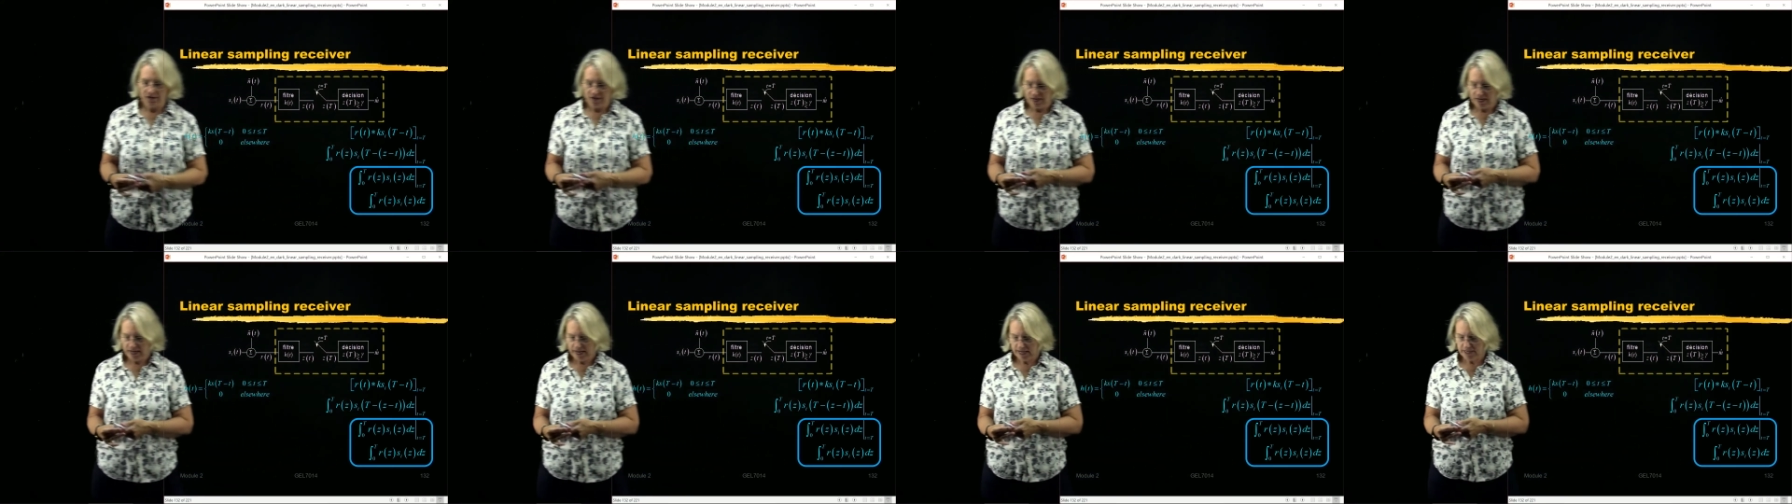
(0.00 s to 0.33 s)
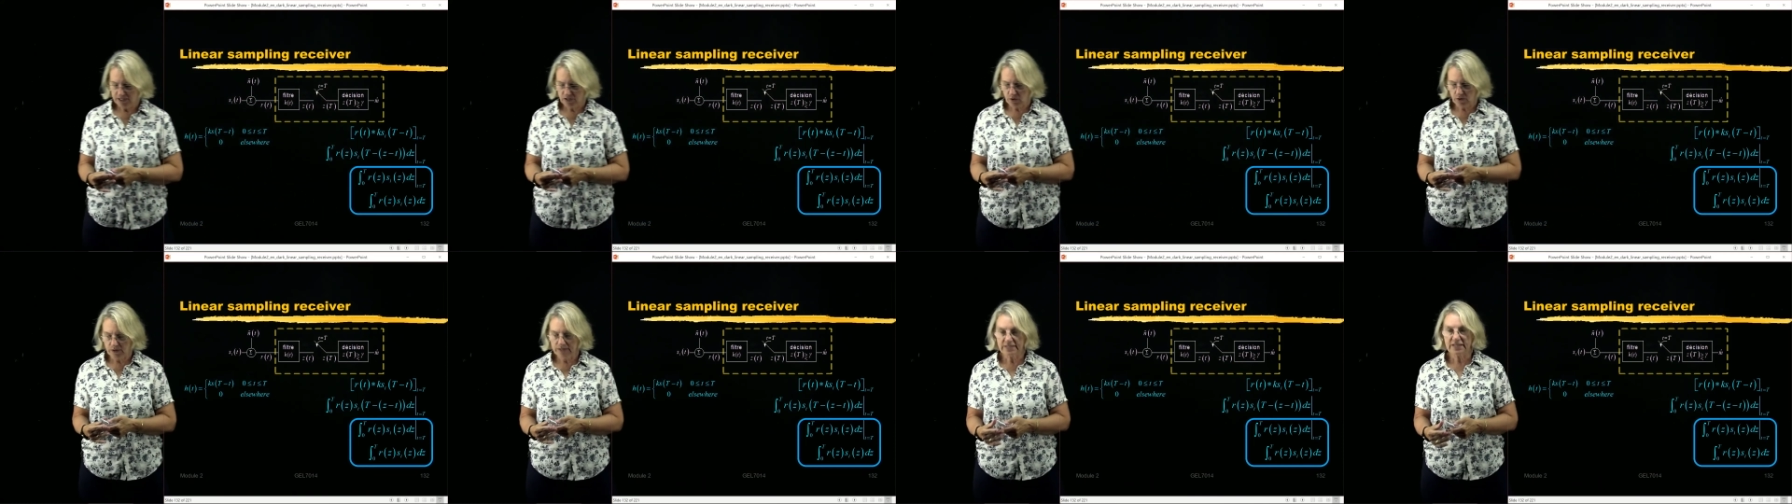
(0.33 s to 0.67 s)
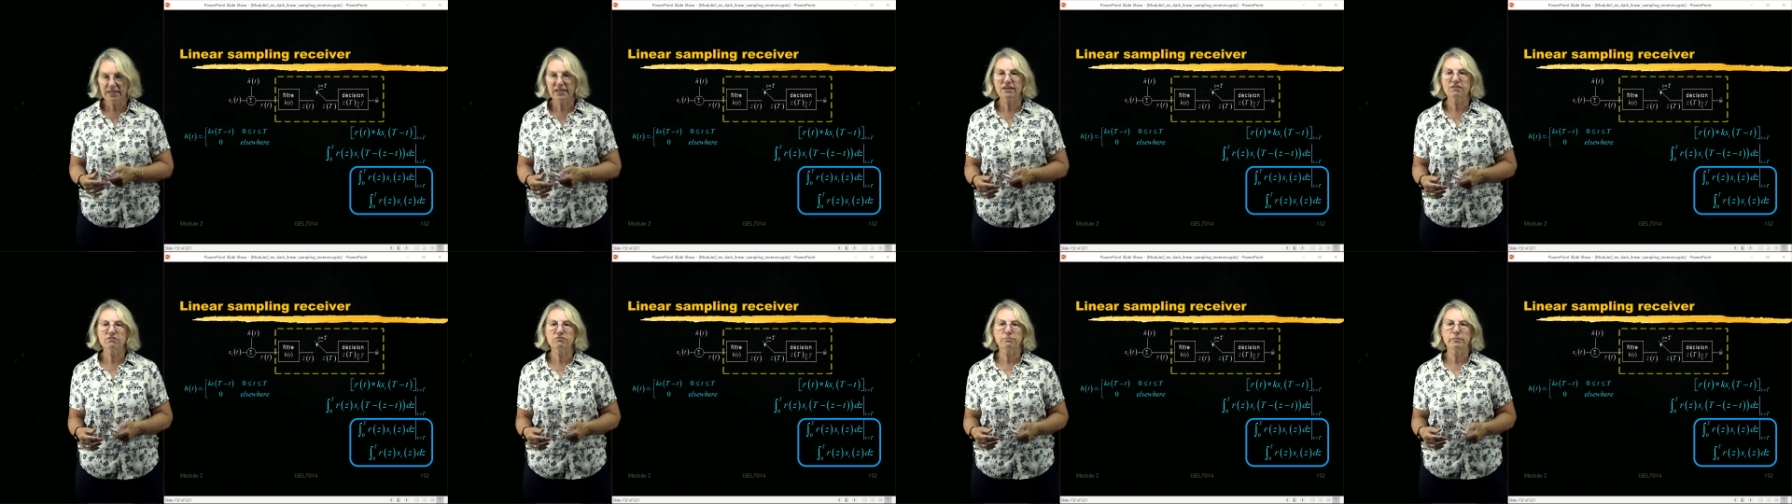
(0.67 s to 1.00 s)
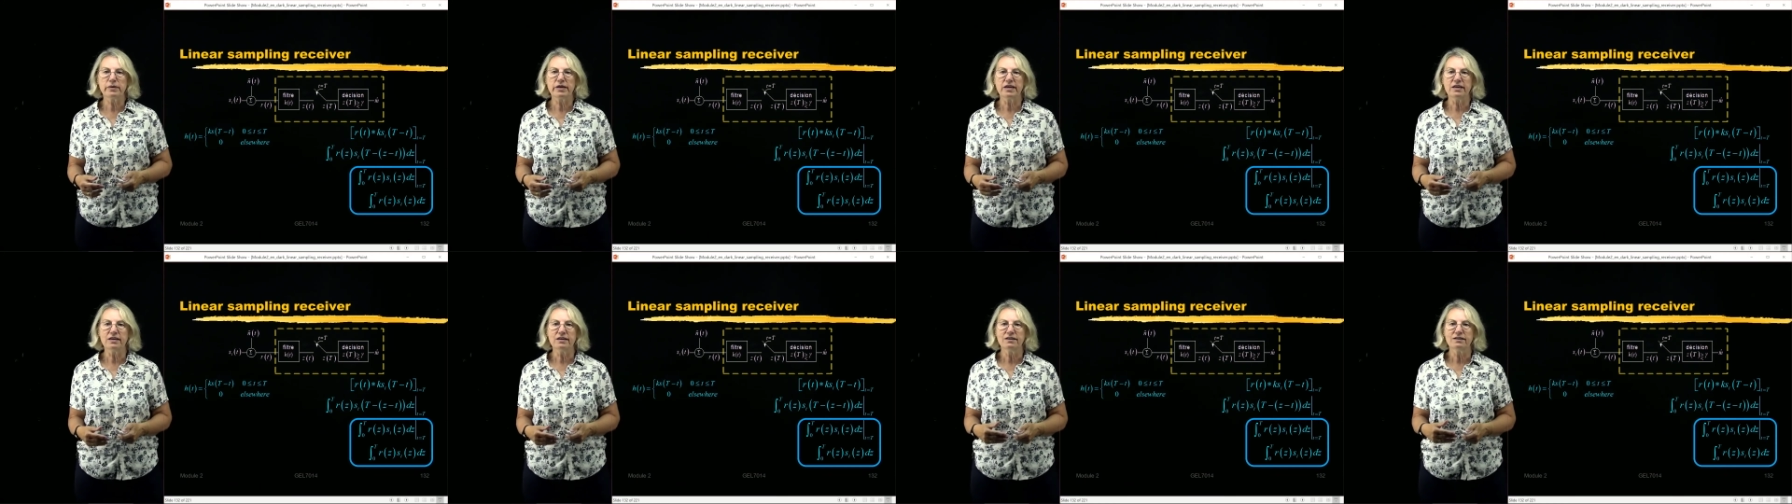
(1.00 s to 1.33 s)
is going to give
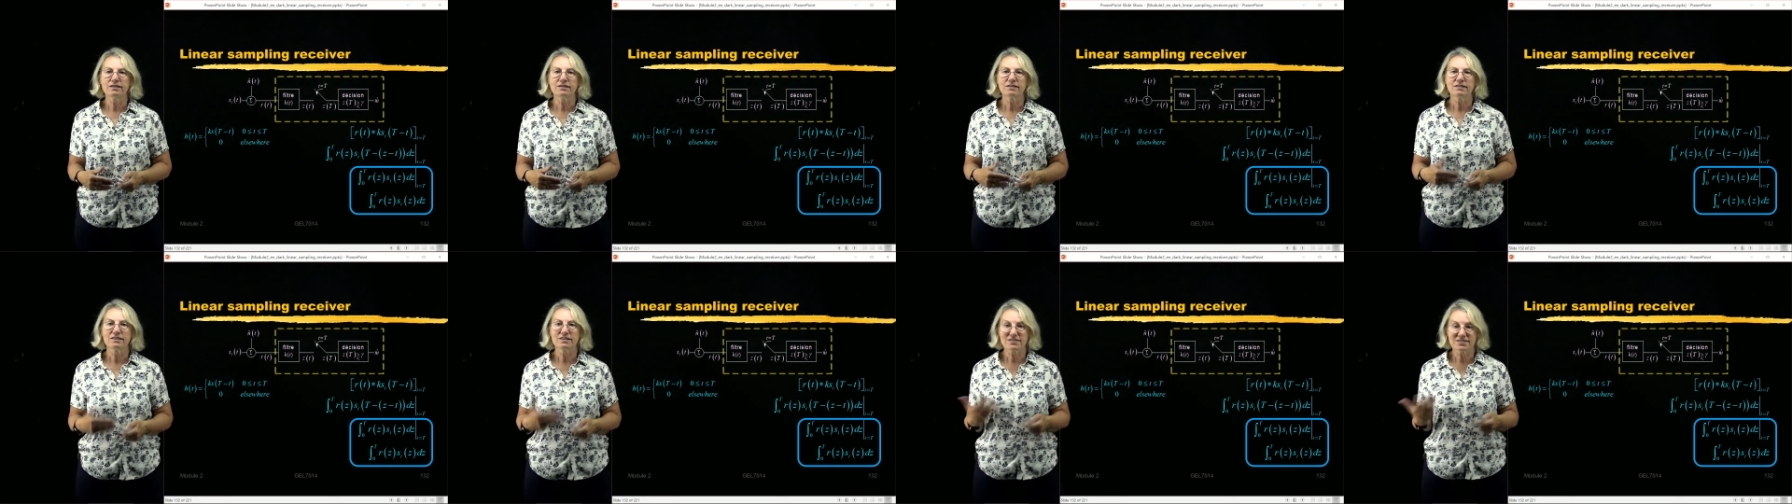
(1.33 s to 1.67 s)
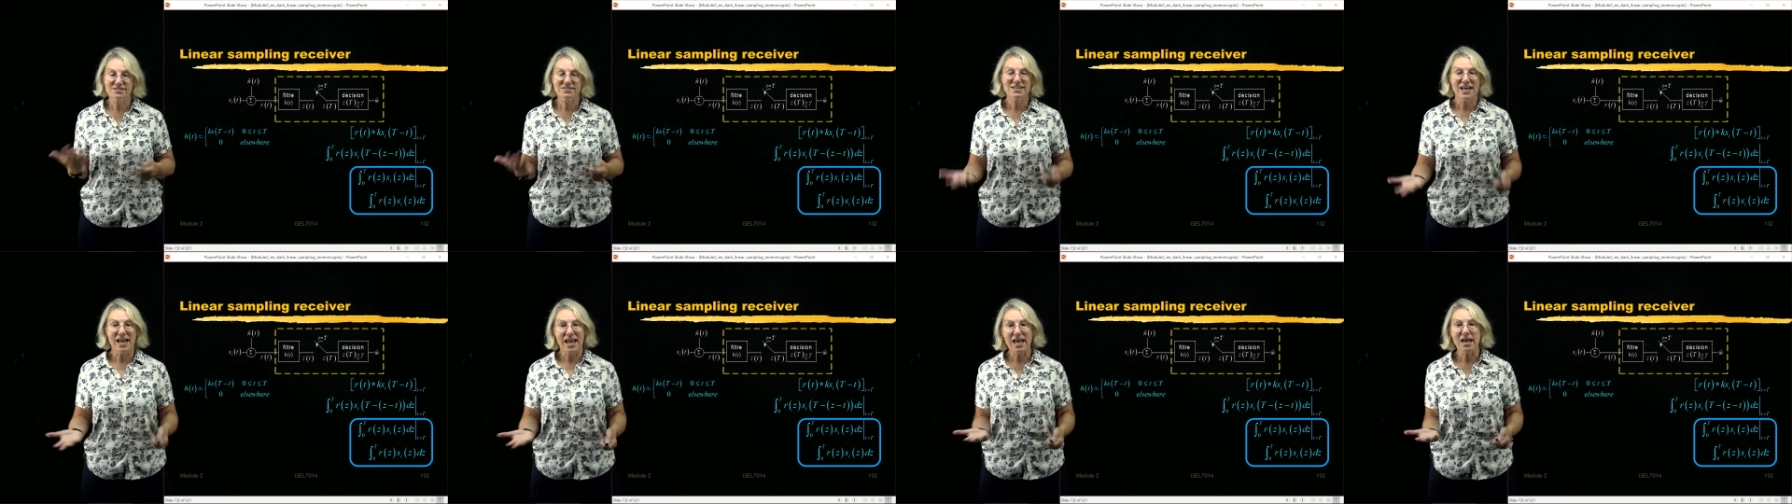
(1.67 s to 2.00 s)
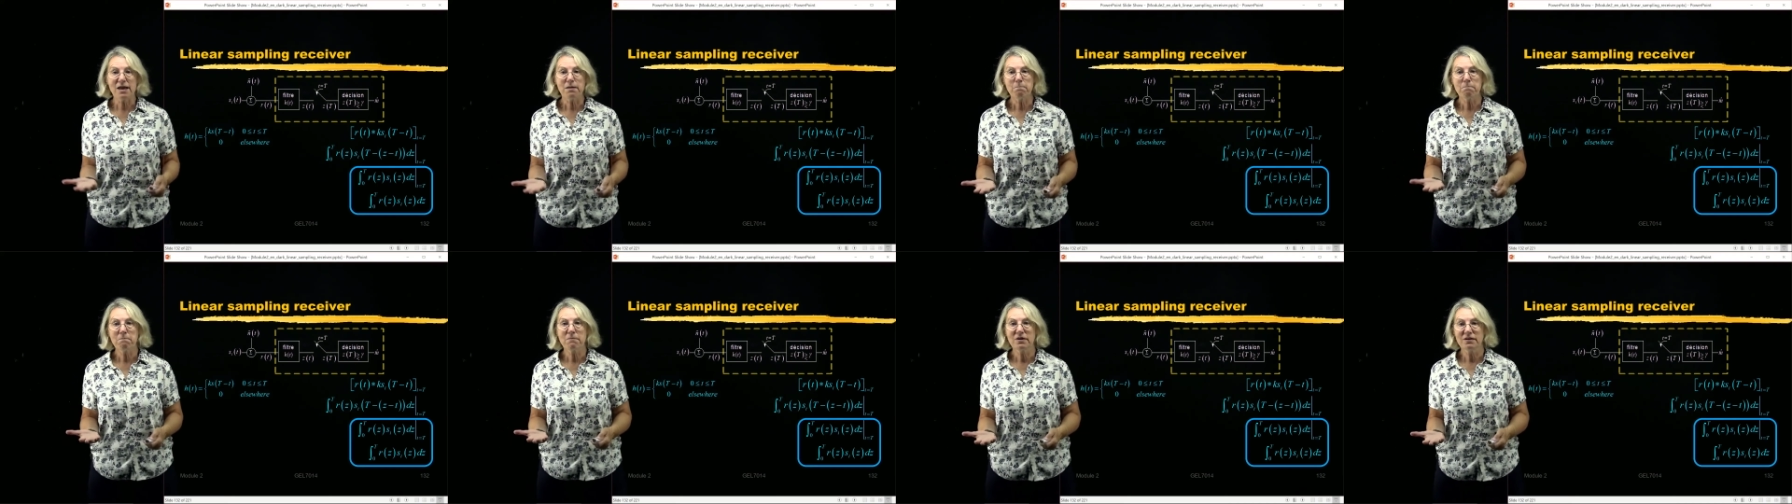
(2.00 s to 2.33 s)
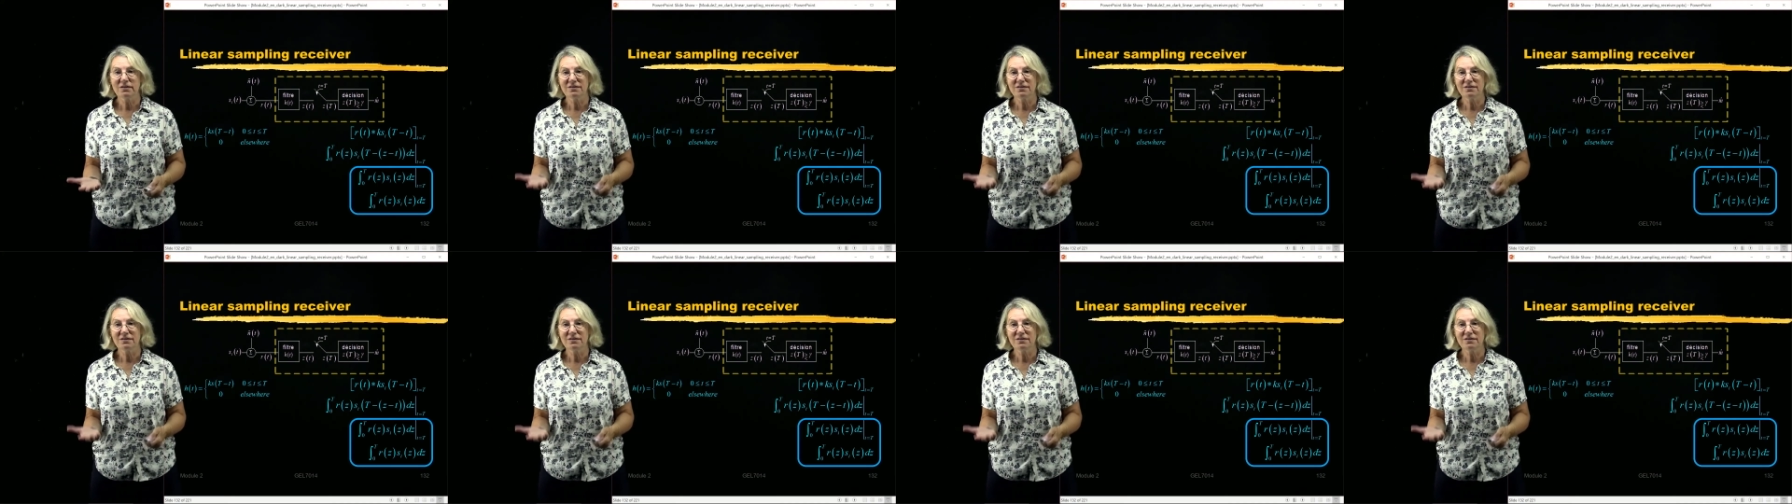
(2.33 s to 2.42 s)
me the same